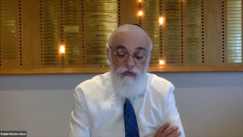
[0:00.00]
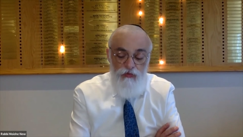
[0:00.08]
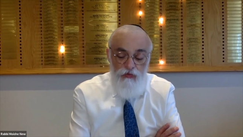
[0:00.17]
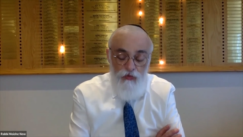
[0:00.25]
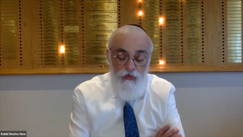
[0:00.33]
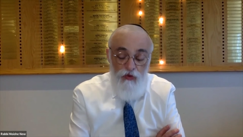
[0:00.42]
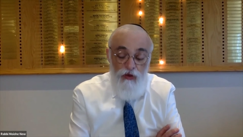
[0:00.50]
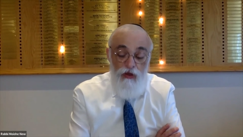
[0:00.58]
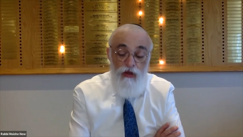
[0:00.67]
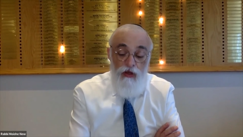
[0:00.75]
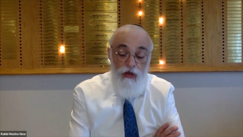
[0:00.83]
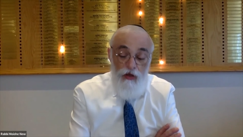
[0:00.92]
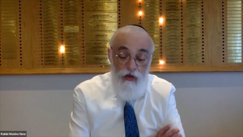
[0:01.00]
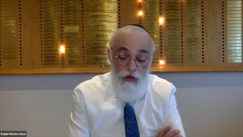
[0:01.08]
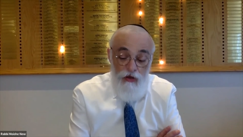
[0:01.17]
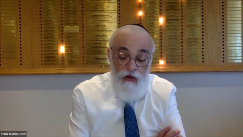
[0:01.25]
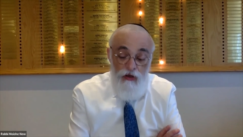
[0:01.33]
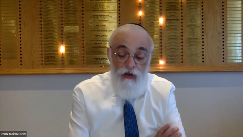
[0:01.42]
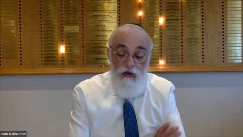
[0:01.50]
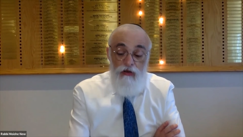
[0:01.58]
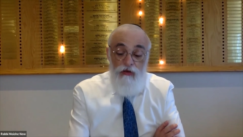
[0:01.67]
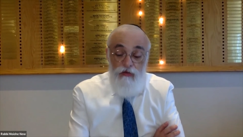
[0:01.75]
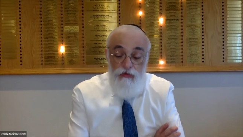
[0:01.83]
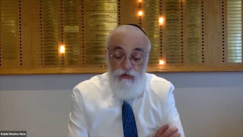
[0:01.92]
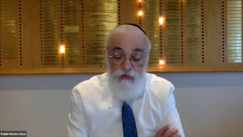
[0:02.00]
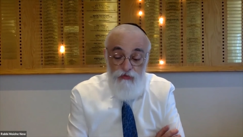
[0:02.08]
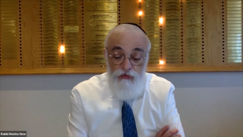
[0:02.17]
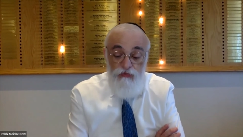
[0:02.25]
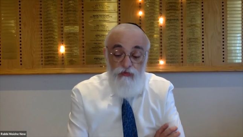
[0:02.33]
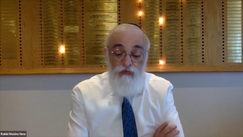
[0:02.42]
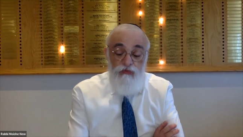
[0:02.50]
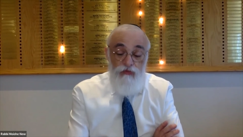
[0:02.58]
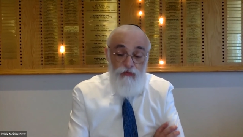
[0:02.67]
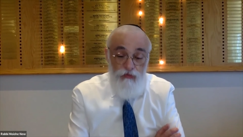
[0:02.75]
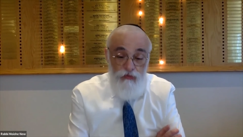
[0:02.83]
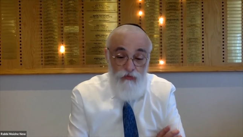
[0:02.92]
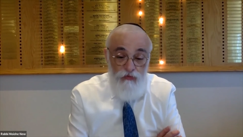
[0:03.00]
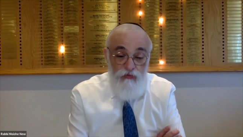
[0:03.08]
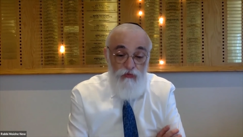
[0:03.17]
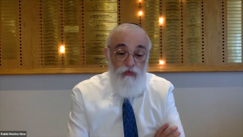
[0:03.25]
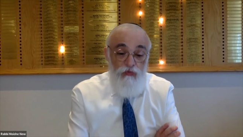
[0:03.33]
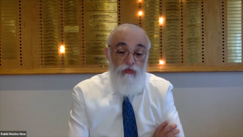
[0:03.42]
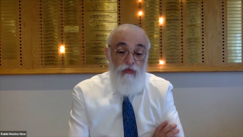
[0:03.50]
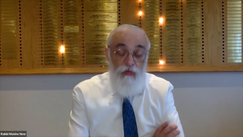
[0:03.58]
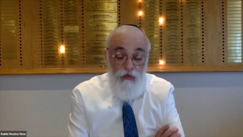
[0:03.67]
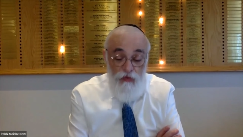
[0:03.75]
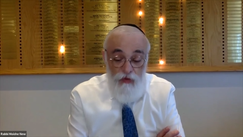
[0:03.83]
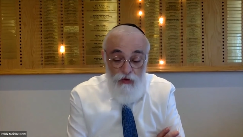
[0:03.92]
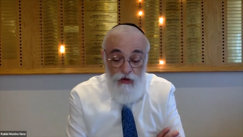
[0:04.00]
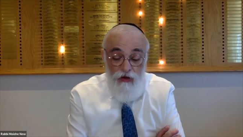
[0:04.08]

Nothing is said.